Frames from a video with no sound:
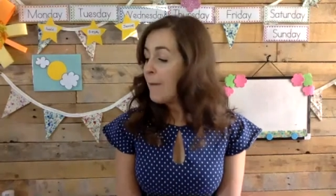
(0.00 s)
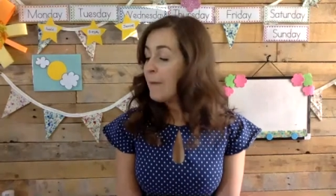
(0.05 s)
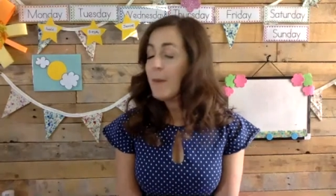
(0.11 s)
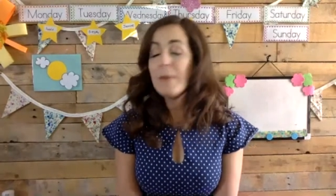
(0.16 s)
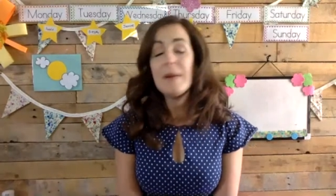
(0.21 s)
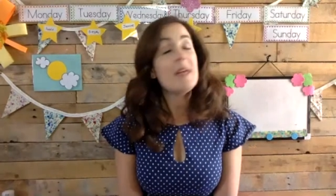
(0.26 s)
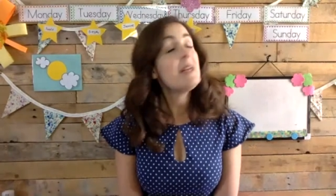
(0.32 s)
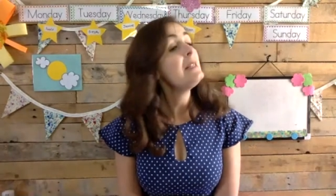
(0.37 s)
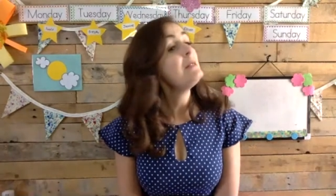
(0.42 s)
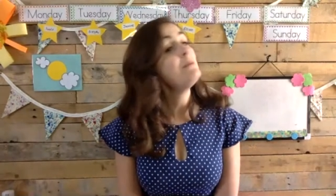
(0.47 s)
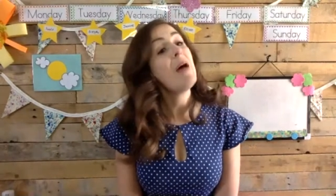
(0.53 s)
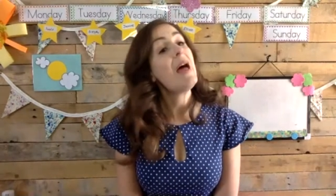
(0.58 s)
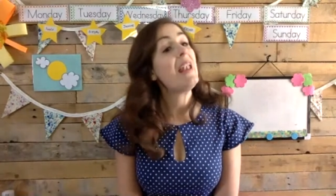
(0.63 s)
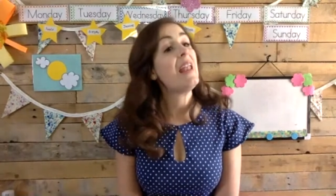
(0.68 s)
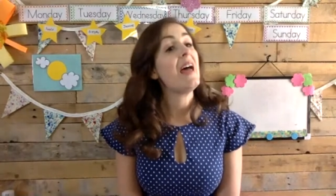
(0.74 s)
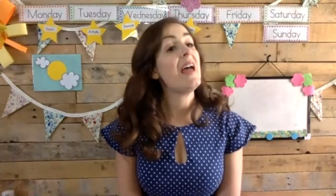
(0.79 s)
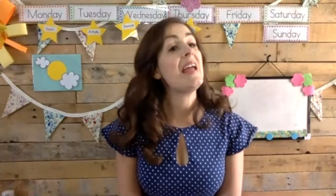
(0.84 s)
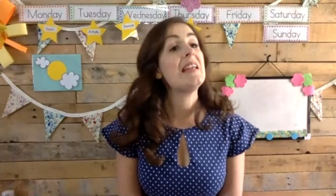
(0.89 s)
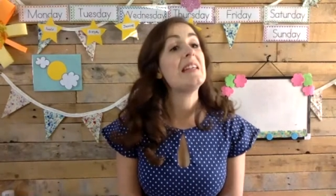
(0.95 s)
But because
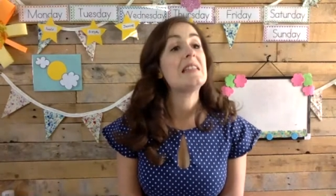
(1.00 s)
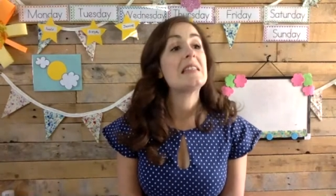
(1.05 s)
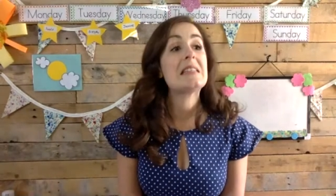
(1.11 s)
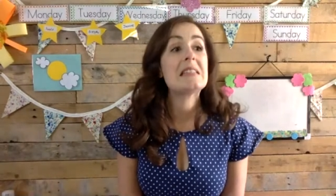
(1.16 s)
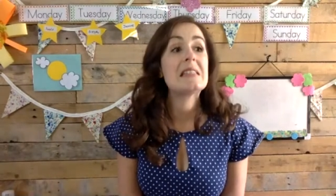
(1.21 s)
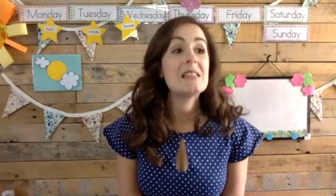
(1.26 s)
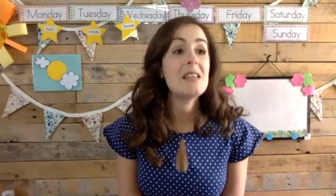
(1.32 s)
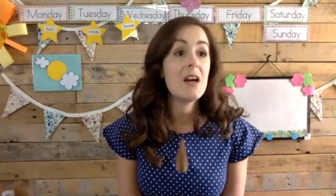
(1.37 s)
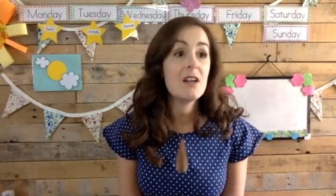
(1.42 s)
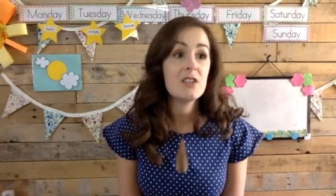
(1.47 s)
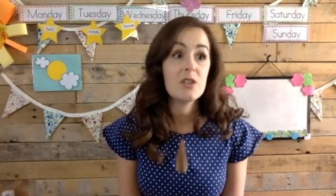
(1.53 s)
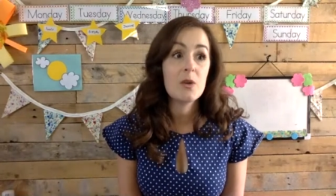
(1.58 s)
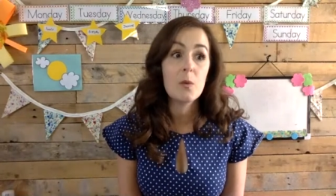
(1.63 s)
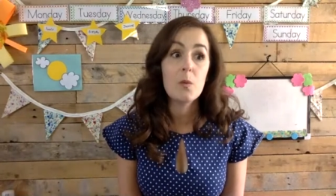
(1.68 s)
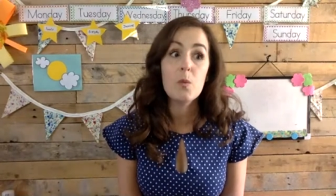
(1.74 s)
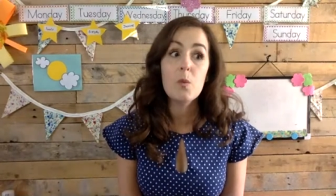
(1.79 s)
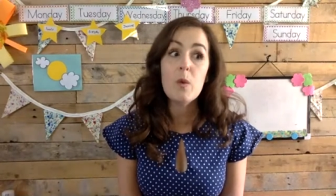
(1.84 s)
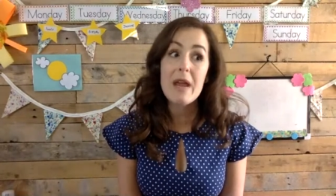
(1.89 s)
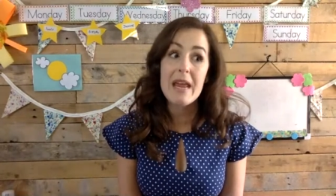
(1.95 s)
Bella is such a
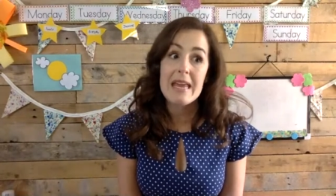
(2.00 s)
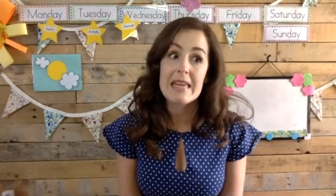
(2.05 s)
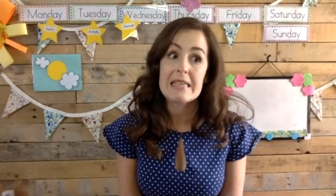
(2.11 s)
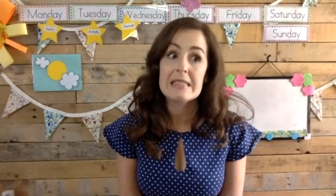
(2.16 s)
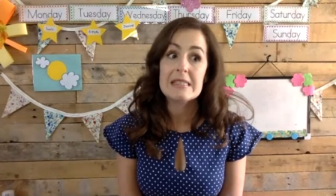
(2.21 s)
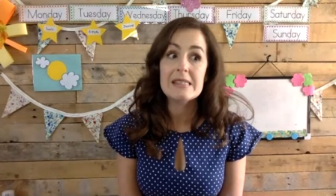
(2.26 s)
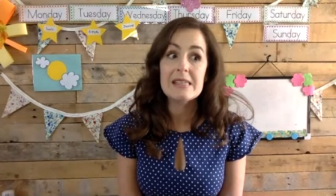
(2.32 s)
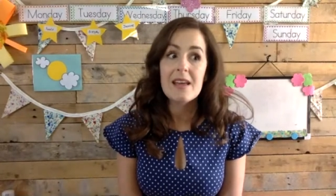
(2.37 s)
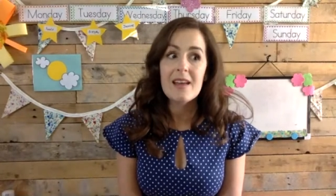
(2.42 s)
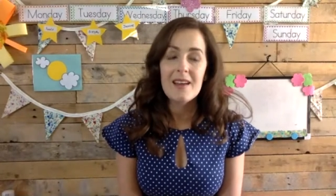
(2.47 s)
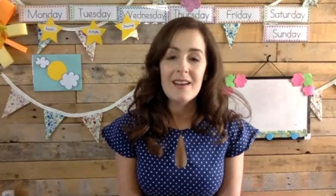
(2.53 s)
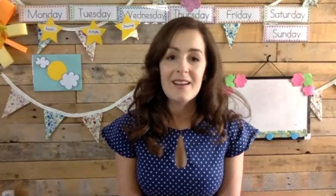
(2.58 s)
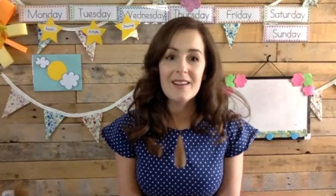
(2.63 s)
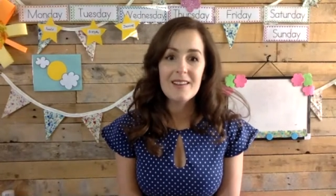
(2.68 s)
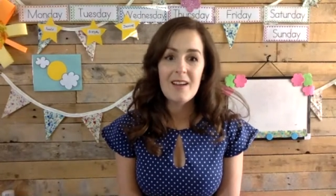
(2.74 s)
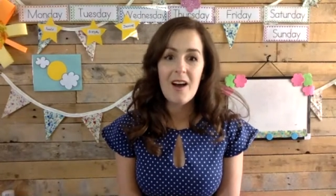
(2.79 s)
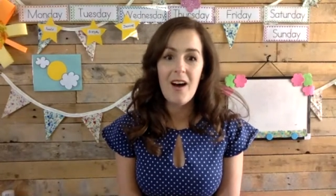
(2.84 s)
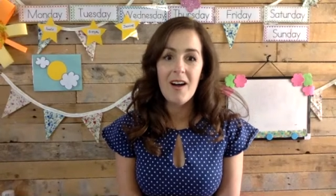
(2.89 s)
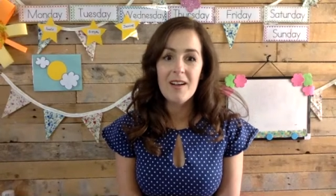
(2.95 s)
whiz
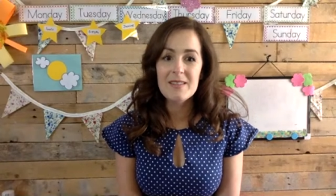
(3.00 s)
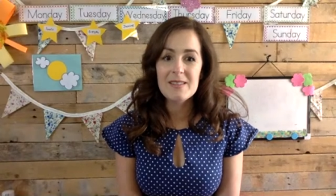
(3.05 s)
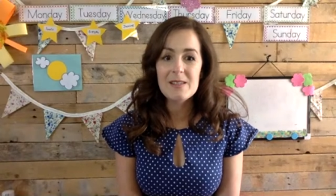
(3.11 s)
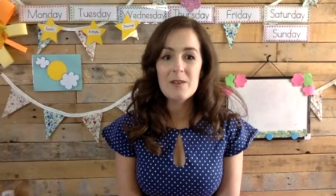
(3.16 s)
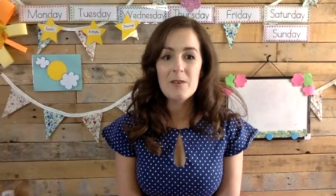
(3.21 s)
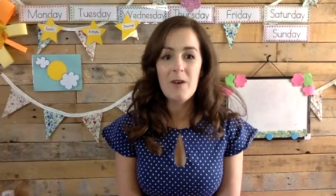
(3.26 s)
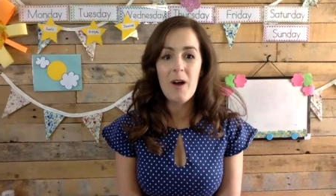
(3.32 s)
at arts and